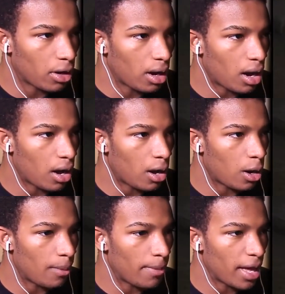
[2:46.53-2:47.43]

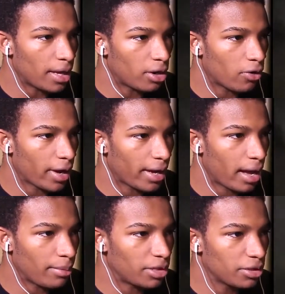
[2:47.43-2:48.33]
Oh man, alright.
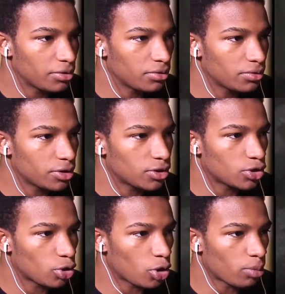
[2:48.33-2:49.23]
I'm a little
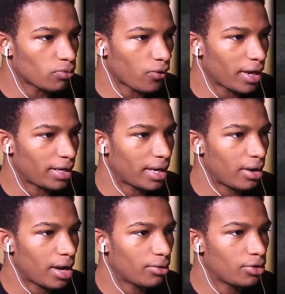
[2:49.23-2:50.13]
disturbed right
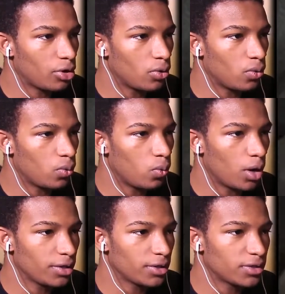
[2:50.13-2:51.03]
now. I don't know
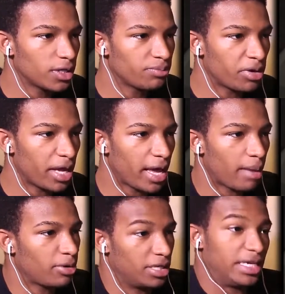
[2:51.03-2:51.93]
what this is, but hey,
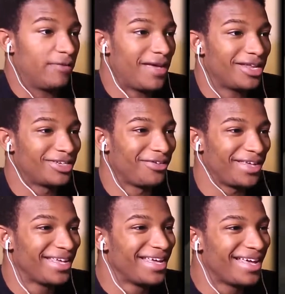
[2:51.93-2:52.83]
I'm gonna take advantage of
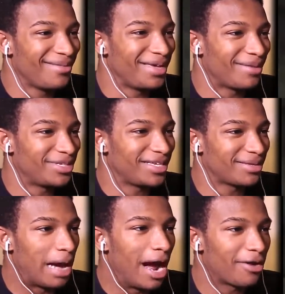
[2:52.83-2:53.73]
it. I mean, I'm seeing
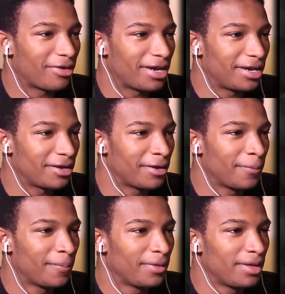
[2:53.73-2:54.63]
some iron right here.
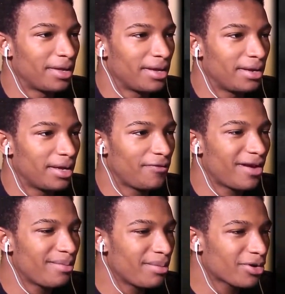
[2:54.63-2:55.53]
If
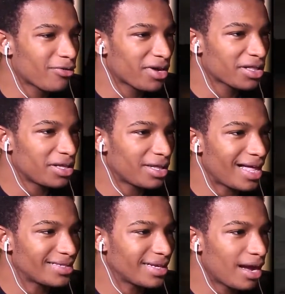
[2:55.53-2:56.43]
I remember correctly, the
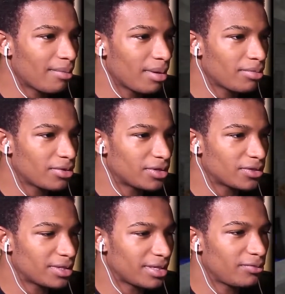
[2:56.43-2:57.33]
last thing I remember
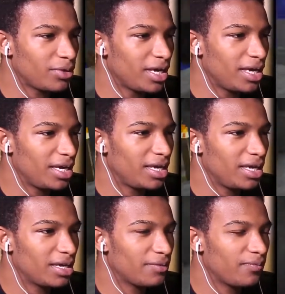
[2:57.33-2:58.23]
is
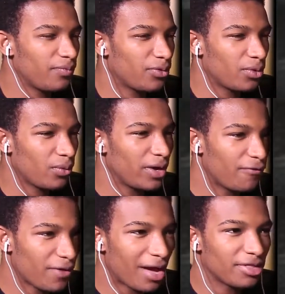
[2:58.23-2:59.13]
we we
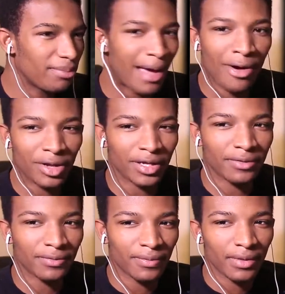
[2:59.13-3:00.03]
found the mountain
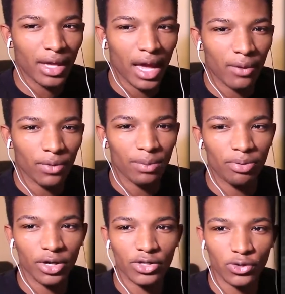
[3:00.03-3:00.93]
and we
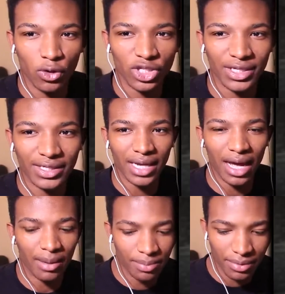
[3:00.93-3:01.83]
put a torch
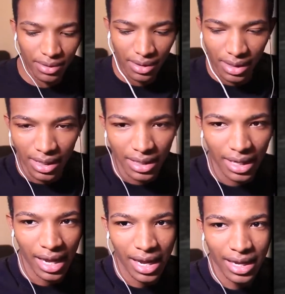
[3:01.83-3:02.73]
top.
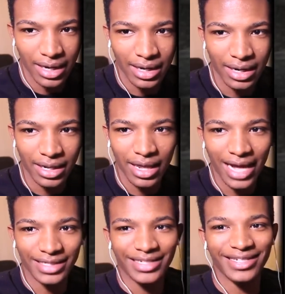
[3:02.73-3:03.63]
And
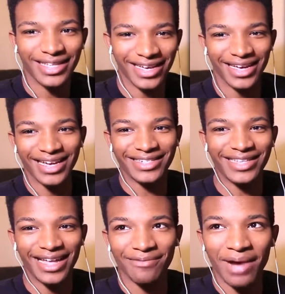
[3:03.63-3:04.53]
that's the
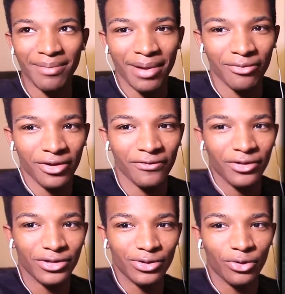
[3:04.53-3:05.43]
extent of my memory
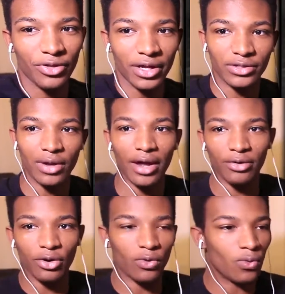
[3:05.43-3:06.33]
for this whole thing. So I
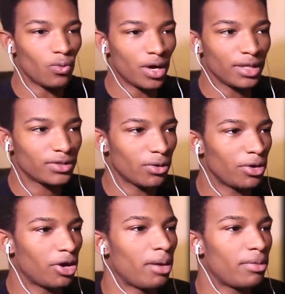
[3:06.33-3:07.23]
don't know what's
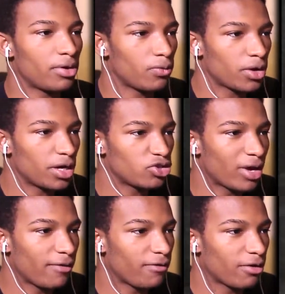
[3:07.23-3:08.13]
going on, but we're gonna
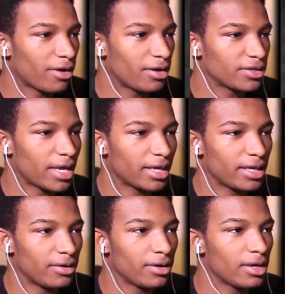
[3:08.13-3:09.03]
try to figure out
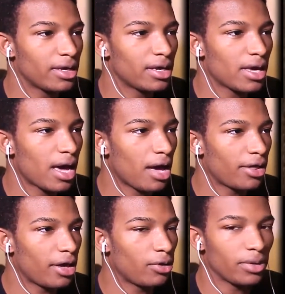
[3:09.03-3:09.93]
exactly how
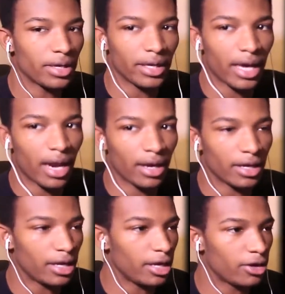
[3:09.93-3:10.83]
the hell we can get out
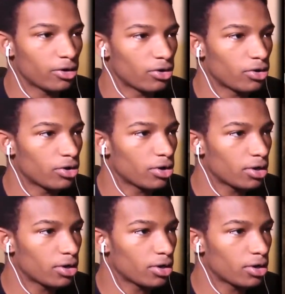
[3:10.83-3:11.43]
of here.